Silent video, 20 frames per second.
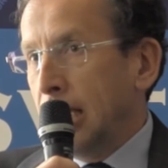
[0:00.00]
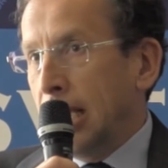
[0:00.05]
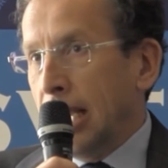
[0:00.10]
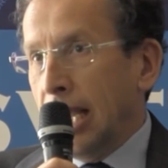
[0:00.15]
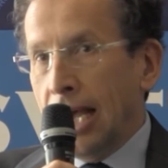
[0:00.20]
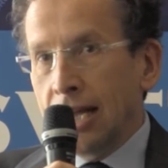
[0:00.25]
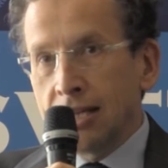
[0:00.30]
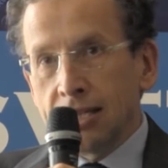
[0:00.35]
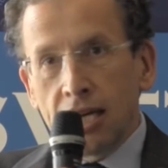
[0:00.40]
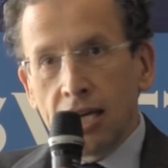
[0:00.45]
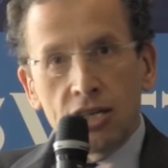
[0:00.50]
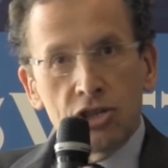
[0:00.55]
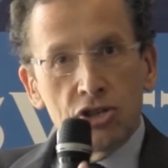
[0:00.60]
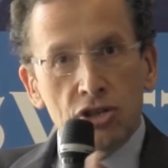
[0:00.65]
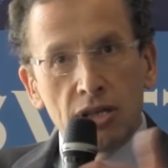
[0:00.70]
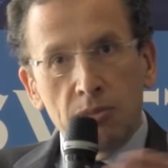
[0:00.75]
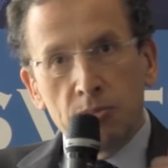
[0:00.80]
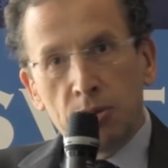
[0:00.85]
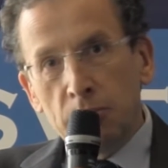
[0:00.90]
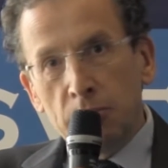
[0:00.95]
And
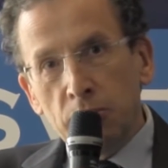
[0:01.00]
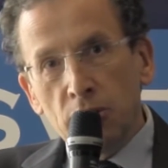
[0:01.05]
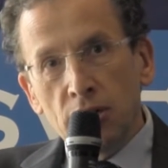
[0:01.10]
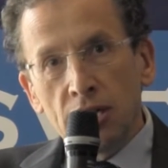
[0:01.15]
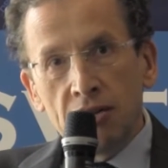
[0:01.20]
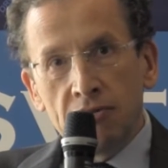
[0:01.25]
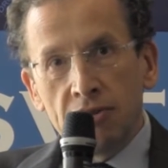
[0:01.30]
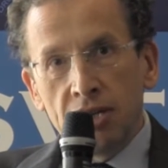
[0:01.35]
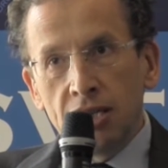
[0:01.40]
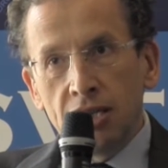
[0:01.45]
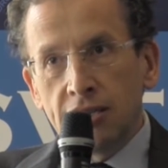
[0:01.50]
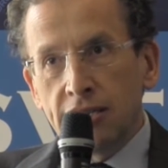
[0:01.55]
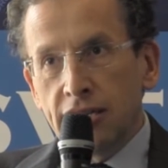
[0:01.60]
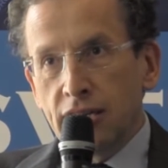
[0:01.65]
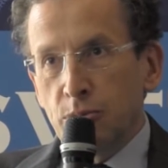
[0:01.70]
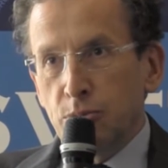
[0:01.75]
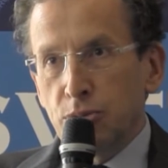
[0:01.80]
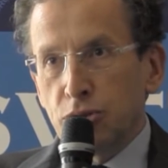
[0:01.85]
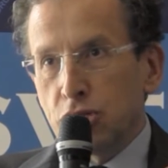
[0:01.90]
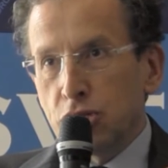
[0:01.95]
actually people leaving, they
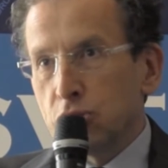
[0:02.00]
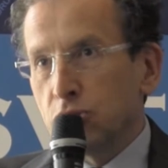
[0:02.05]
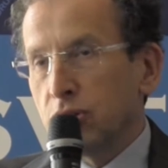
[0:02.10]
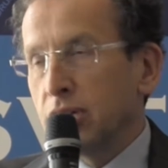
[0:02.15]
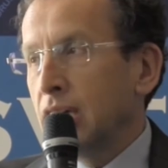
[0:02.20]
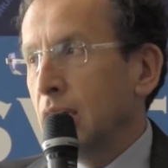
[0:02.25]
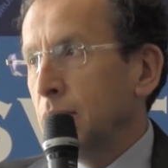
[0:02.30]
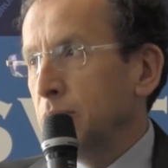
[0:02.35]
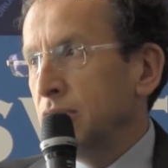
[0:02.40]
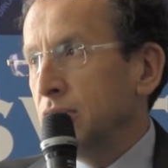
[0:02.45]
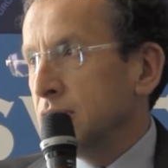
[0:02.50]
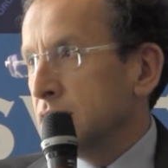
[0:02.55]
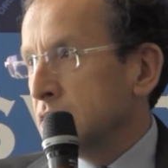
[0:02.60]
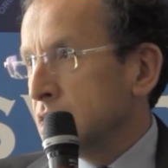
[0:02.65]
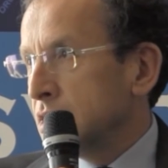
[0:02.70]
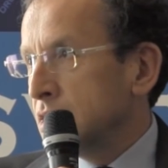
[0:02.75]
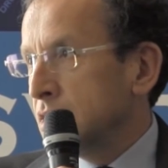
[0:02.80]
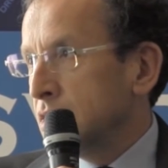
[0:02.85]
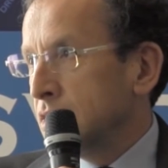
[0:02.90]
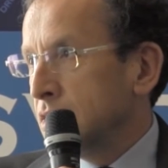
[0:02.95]
are pursuing
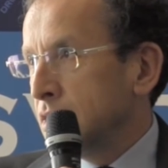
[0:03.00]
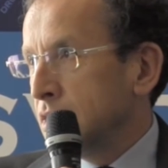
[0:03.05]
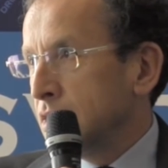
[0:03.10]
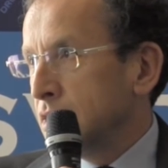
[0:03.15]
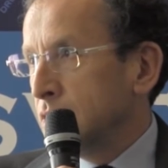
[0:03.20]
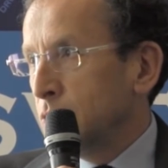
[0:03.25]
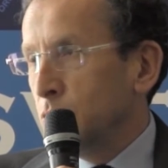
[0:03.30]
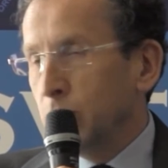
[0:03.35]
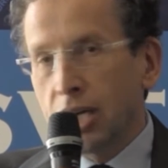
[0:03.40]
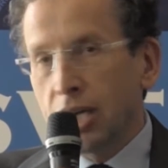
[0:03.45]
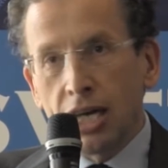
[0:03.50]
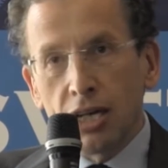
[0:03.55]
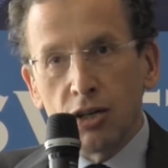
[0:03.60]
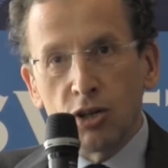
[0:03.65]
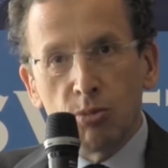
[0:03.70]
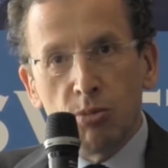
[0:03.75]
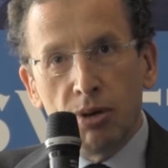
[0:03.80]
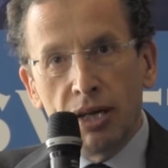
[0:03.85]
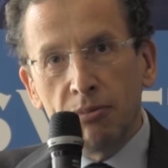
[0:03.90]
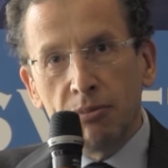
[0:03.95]
happiness. We
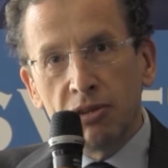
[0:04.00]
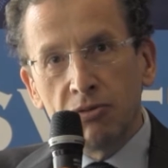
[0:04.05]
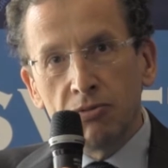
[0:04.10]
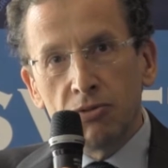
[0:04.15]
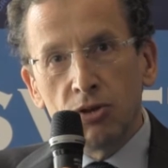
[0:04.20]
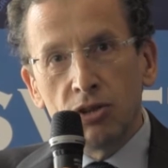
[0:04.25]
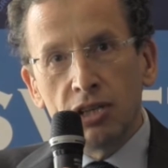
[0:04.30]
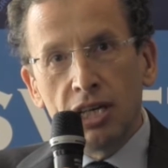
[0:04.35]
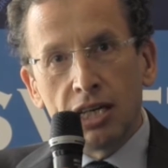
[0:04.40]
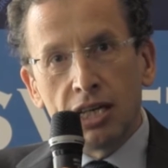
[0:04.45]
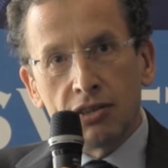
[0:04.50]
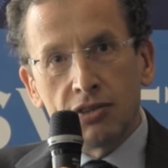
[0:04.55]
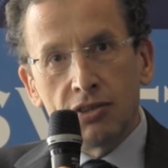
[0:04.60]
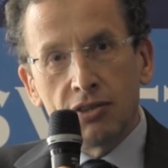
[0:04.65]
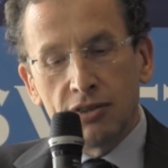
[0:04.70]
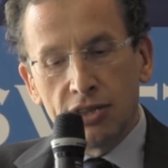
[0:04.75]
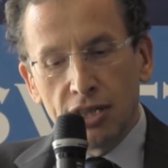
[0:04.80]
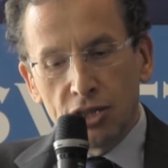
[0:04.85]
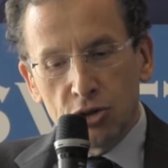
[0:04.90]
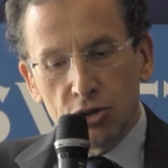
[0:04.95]
cannot blame them for that.
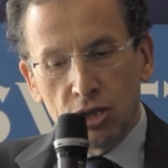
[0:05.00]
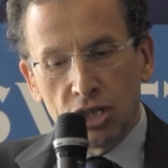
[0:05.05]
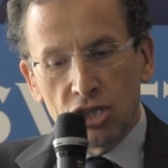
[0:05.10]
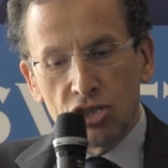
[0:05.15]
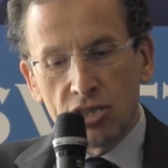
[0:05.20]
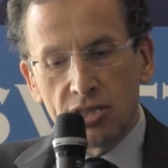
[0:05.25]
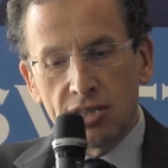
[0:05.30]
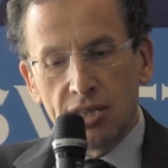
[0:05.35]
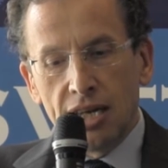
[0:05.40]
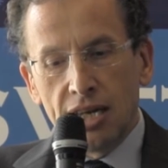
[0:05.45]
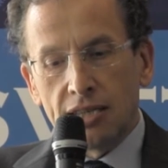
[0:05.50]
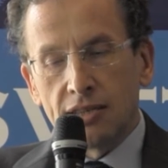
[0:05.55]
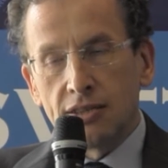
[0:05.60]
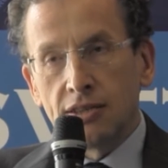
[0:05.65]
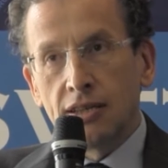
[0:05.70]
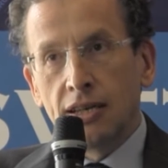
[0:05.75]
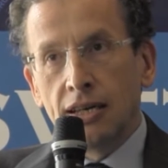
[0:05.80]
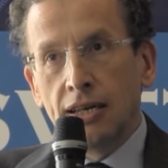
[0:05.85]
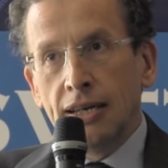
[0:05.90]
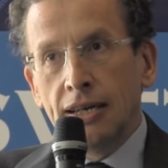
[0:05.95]
They are doing just that.
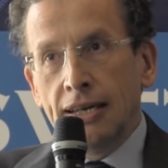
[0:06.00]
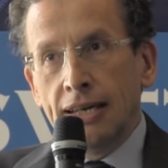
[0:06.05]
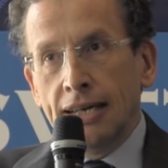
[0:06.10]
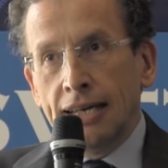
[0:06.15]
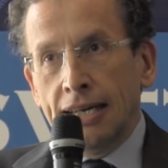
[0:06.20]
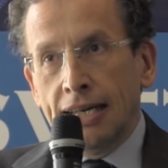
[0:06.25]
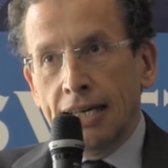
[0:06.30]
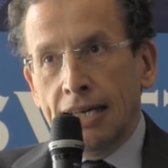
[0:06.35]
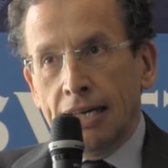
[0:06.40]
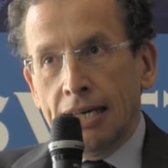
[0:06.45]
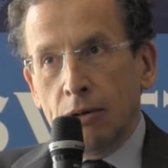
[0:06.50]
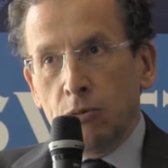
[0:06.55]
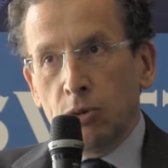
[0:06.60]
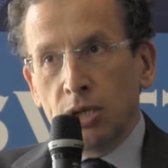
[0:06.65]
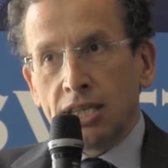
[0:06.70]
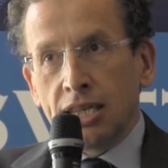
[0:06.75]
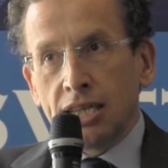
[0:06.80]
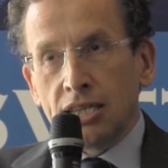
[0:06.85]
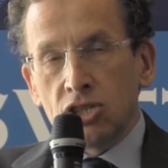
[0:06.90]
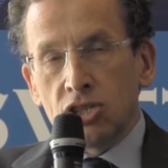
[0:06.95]

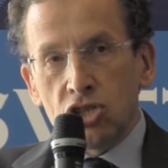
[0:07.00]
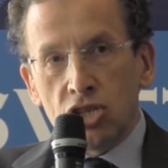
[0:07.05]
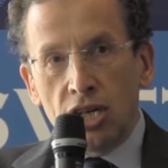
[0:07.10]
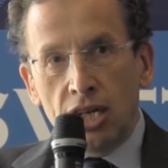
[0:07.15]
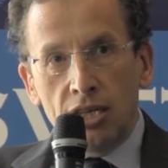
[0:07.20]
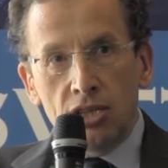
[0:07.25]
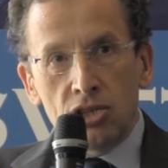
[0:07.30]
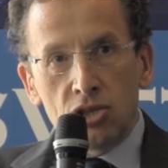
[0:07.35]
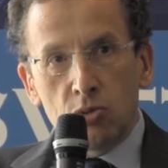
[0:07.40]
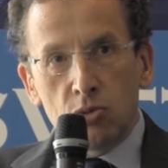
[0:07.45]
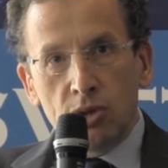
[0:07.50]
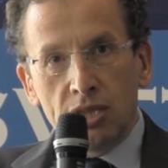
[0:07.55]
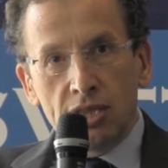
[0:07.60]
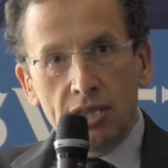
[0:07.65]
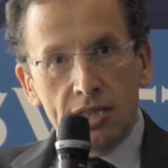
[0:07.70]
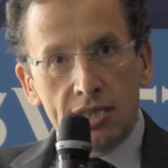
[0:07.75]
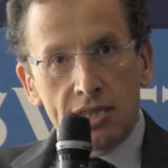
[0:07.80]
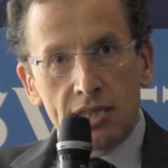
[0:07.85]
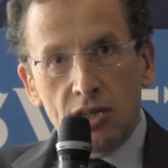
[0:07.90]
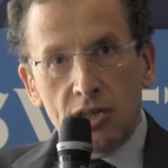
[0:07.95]
What has changed with
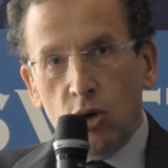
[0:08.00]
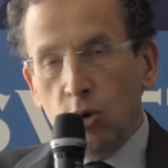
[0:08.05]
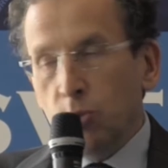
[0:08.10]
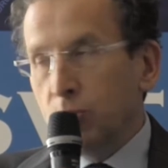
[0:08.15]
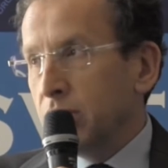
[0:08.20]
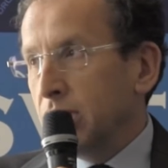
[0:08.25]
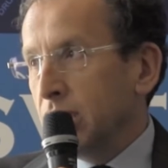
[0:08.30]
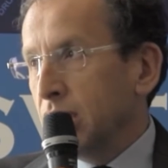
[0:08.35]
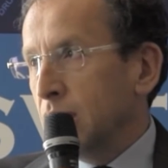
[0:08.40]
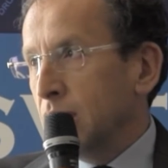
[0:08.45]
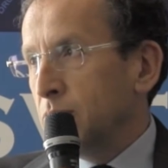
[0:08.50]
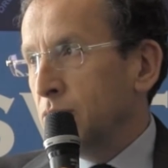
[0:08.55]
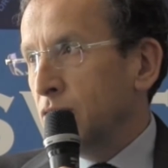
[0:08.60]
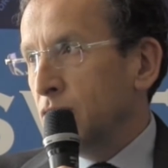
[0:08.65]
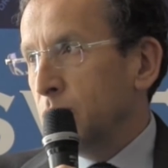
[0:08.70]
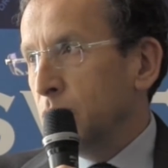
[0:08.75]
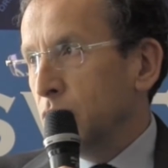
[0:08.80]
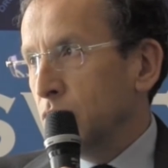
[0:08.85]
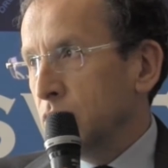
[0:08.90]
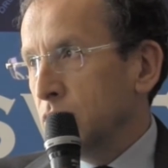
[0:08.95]
this opening up
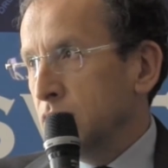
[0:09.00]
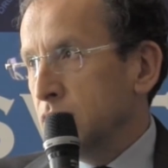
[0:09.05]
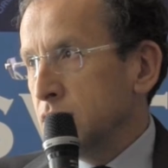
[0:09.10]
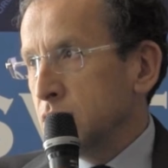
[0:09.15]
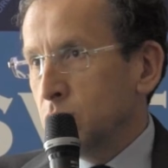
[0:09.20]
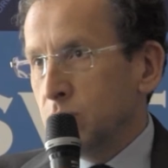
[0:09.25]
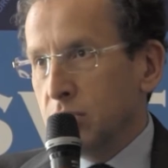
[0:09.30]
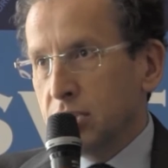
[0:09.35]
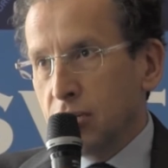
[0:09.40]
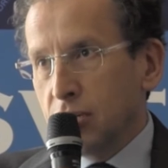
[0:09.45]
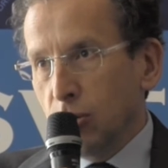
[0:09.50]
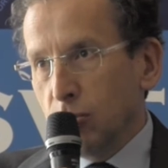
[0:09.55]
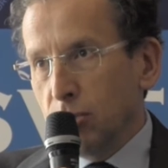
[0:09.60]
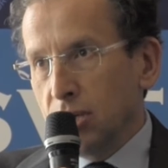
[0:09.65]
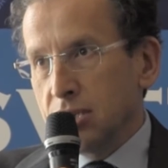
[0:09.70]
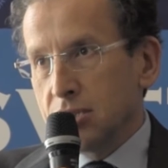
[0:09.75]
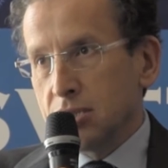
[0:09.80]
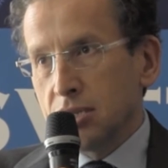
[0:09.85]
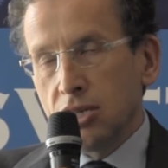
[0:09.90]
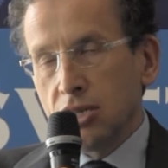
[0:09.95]
of borders, with
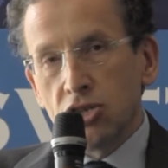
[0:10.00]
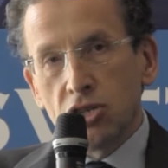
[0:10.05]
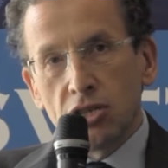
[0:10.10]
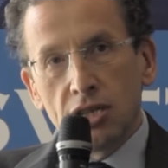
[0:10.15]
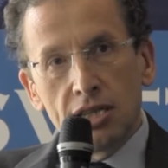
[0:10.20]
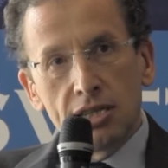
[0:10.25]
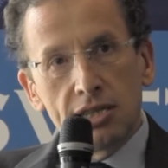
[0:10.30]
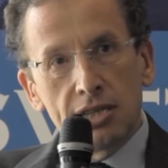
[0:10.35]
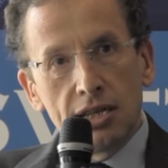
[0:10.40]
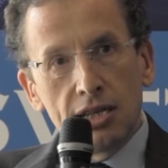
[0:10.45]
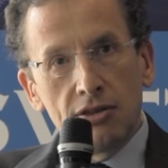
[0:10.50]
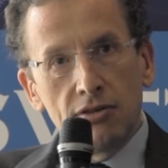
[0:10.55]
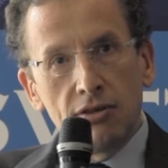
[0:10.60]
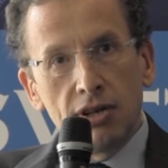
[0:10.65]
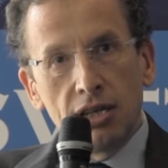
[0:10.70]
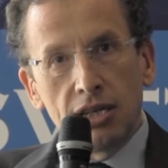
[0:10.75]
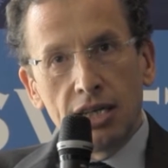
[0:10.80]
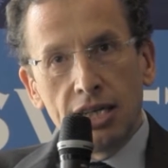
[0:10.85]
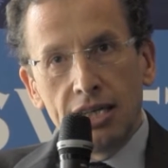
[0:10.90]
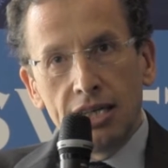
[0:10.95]
globalization,
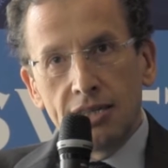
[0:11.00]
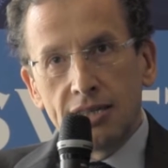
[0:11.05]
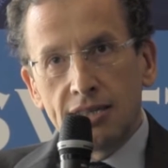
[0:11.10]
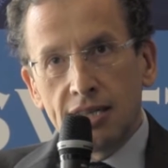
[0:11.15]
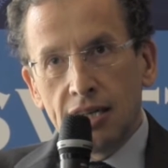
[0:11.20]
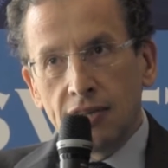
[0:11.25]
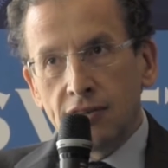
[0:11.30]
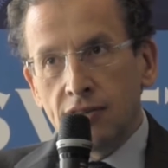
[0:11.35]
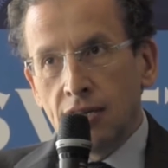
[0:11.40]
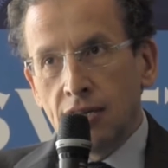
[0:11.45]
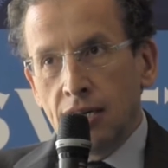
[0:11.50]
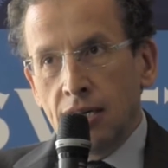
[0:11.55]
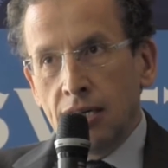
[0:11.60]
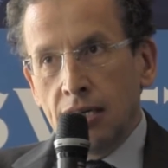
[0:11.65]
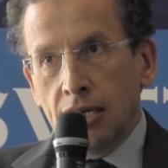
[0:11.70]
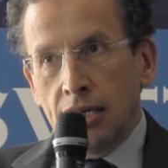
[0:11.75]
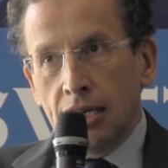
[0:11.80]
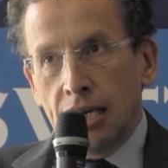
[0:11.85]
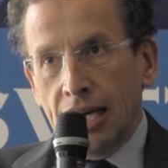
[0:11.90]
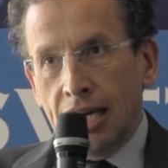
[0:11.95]
etc., is that
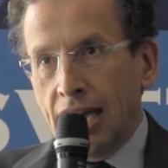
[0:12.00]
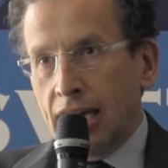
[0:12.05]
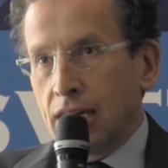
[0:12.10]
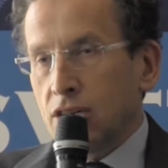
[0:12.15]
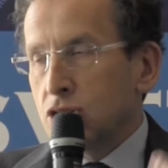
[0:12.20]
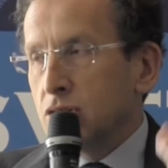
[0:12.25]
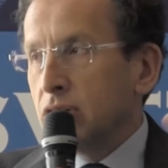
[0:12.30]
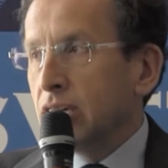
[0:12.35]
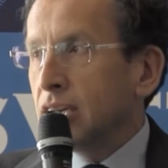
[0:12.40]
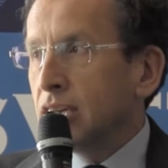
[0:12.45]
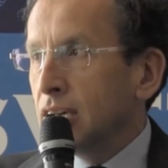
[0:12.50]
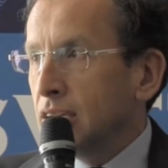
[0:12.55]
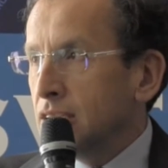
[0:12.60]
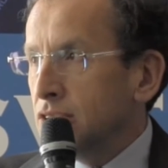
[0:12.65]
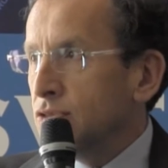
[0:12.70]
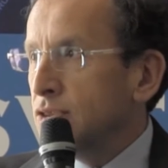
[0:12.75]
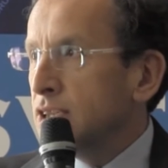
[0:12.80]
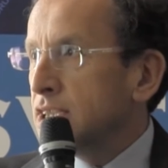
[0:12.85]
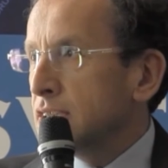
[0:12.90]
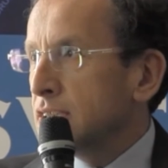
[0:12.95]
actually
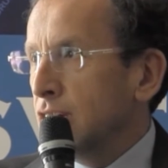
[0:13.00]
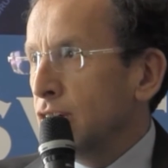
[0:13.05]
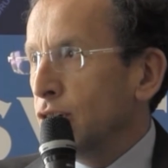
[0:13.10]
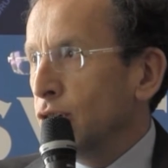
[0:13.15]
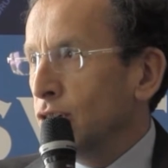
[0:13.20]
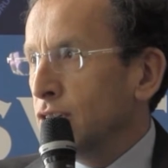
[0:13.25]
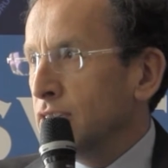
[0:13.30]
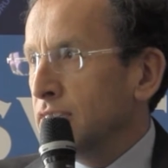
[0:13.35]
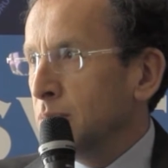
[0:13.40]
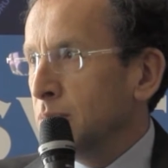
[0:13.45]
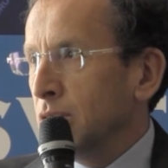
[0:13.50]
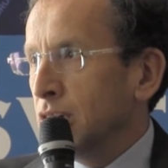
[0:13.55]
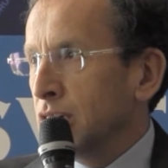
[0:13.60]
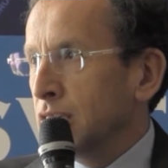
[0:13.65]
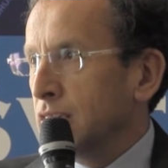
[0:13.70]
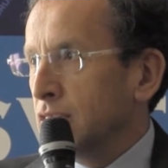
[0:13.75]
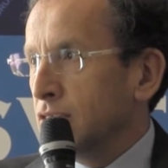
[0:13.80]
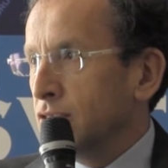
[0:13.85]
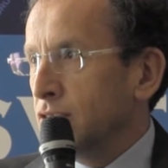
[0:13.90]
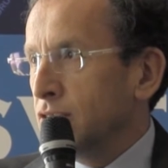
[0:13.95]
countries are on the
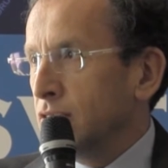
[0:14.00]
market.